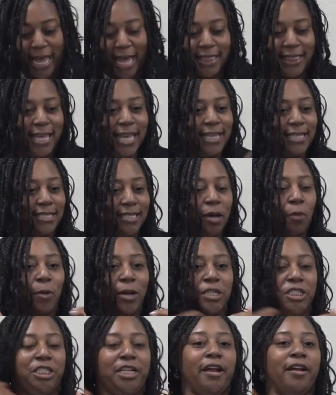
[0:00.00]
I think
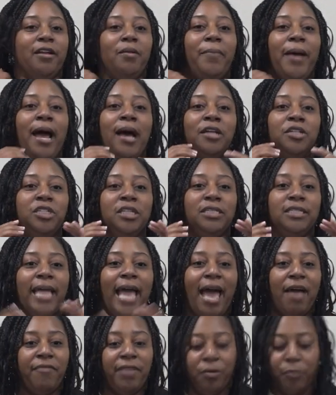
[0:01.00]
someone shared about just
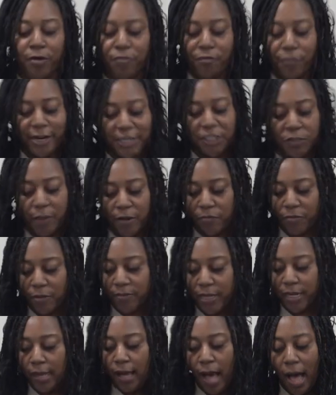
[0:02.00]
having refreshment
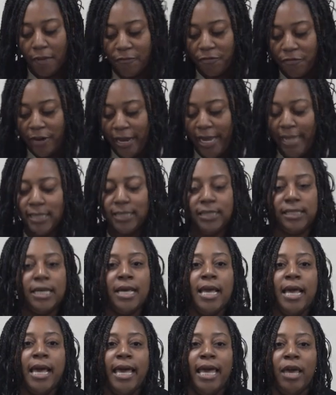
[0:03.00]
from the conference.
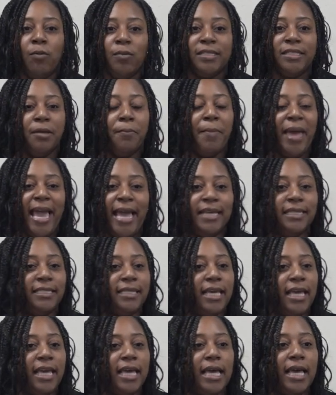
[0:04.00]
It was
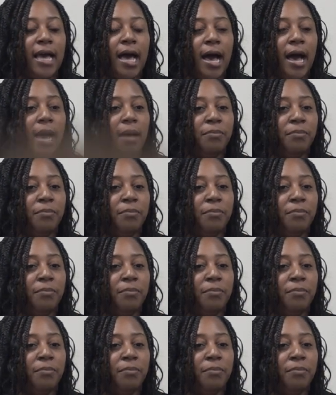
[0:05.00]
amazing.